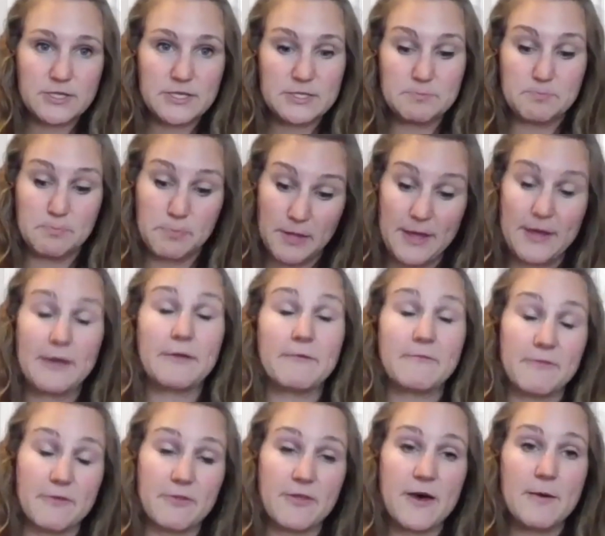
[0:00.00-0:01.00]
is playing
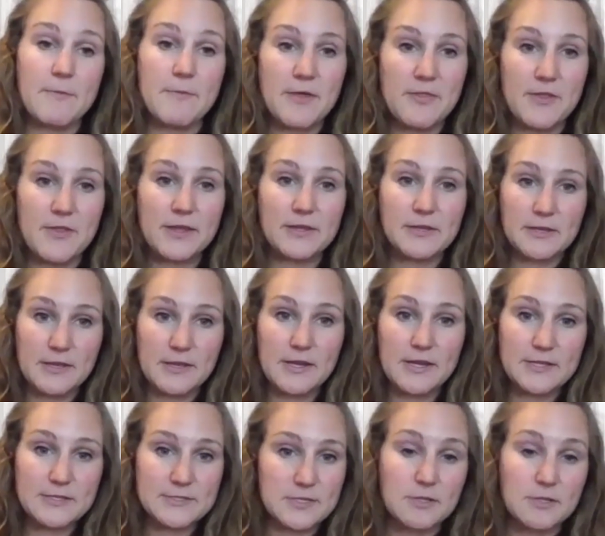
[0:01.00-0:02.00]
for them and then
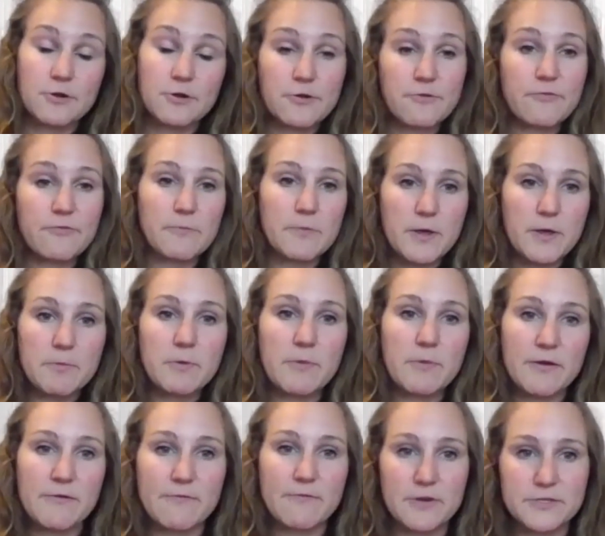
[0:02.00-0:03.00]
getting to learn from them in
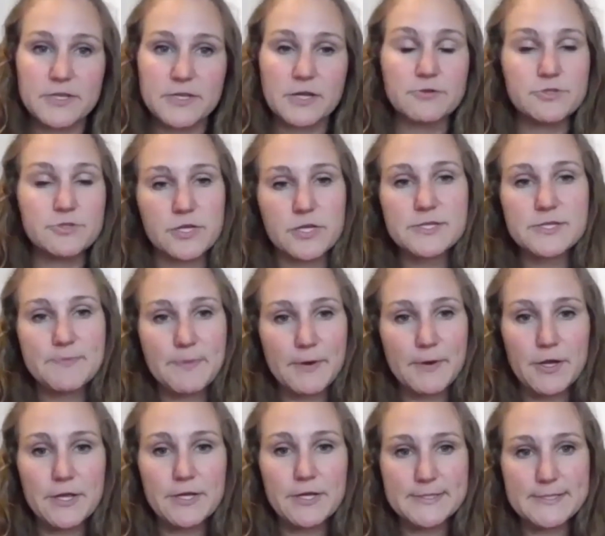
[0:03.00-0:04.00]
my first coaching
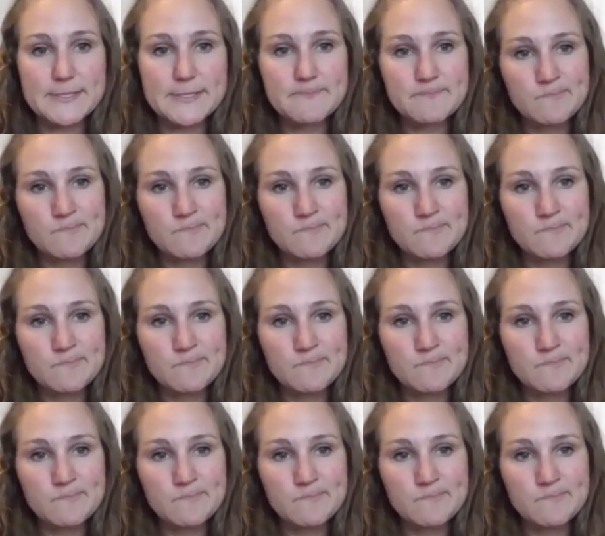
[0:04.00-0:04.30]
experience.